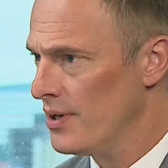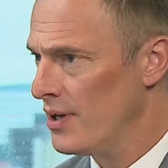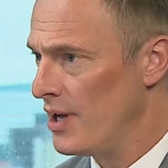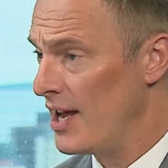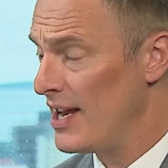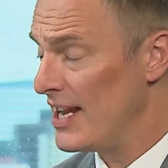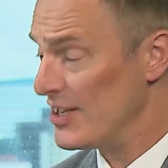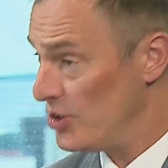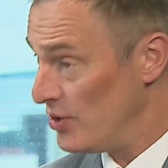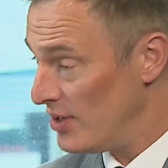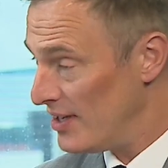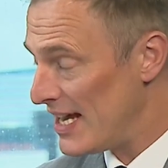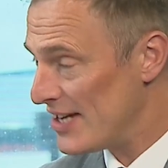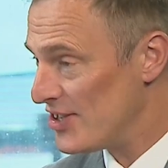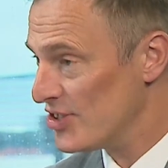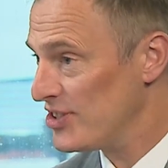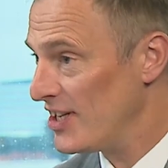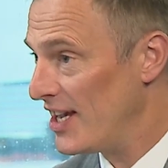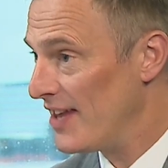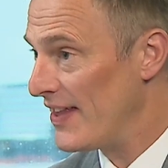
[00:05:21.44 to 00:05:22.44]
Unless you
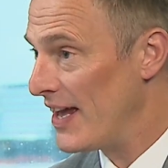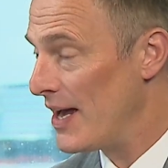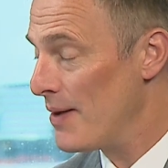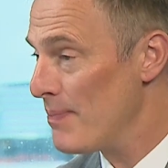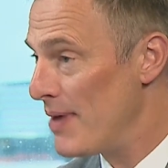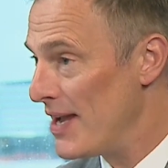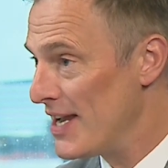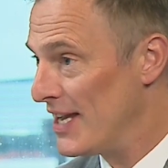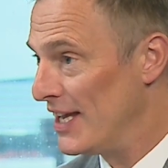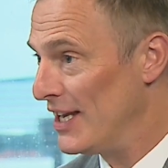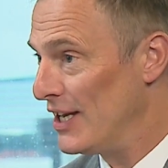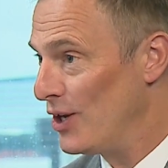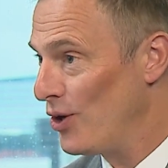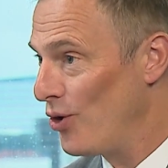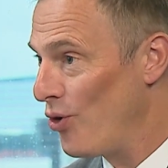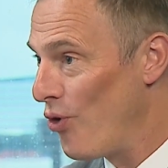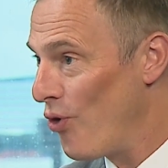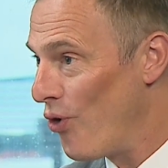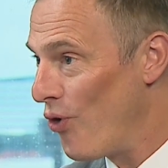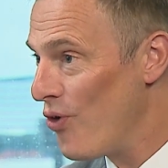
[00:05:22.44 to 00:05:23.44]
legislate that and make it
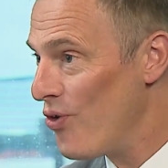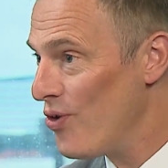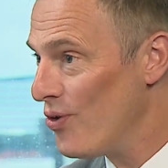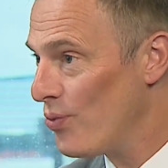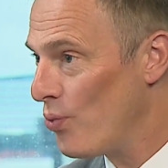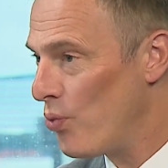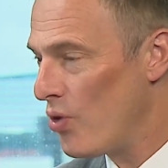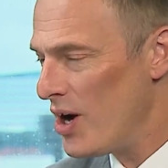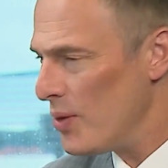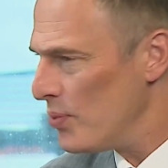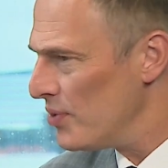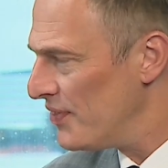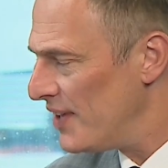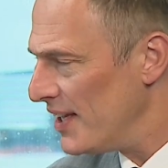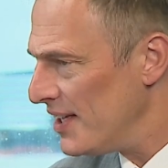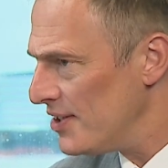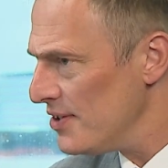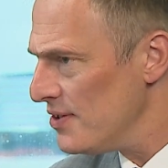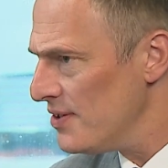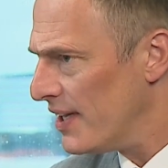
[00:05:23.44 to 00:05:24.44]
law, why would
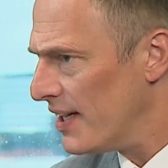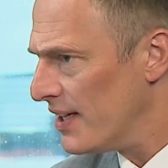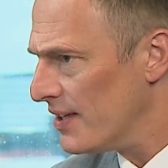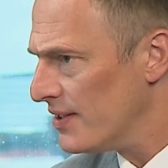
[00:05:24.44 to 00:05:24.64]
they do that?